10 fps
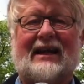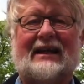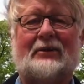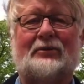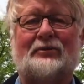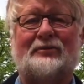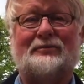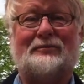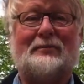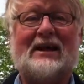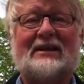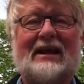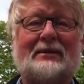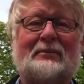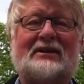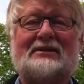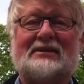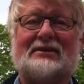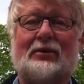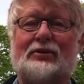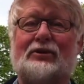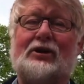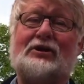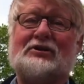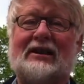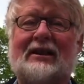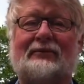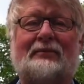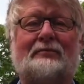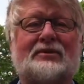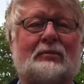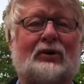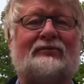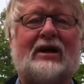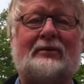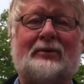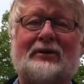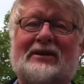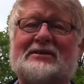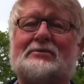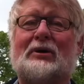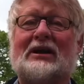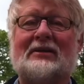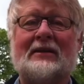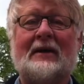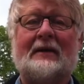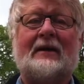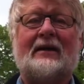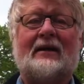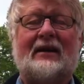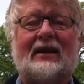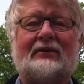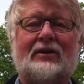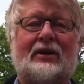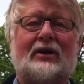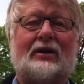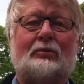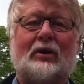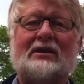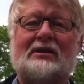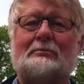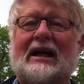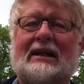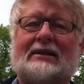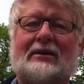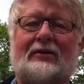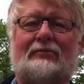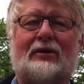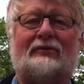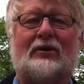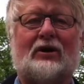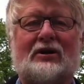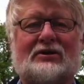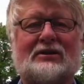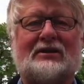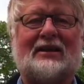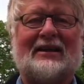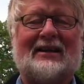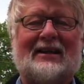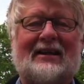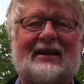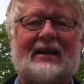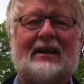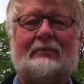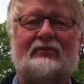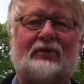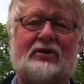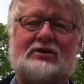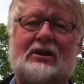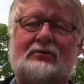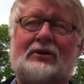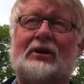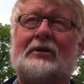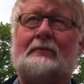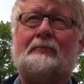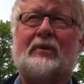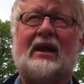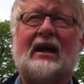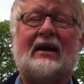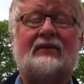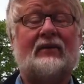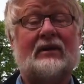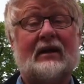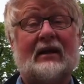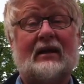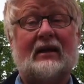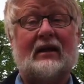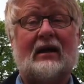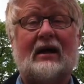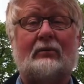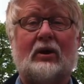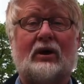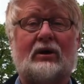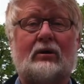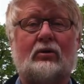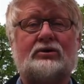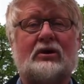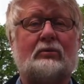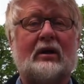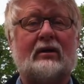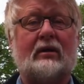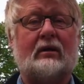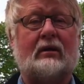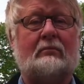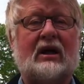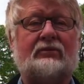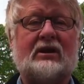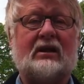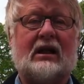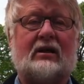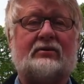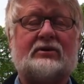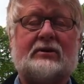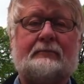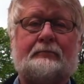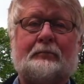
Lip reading: Hello, my name is Torgny Ostling, small farmer in Sweden, in the winter belt of the forest. I'm forest owner and I work also with mountain cows.